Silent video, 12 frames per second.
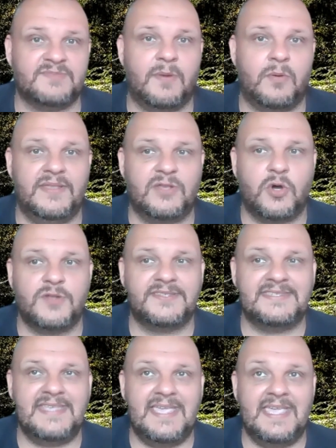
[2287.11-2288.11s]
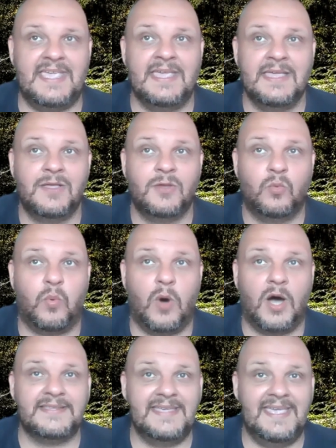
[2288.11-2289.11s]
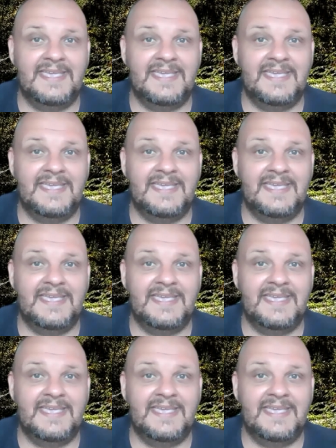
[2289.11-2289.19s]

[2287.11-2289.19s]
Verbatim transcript: but we don't see what